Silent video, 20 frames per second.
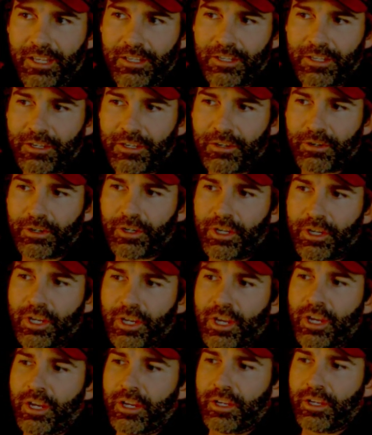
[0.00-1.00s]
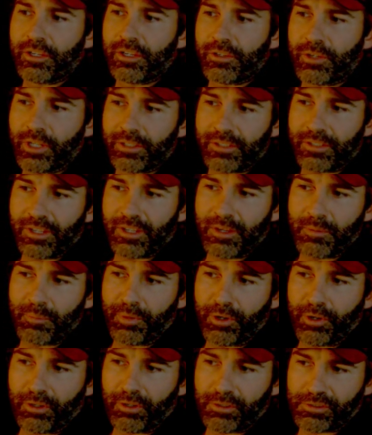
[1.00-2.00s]
here. You get the
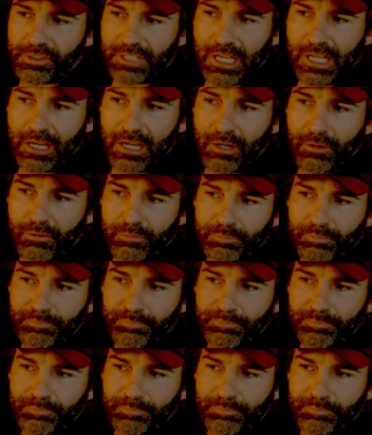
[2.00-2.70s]
impulse down.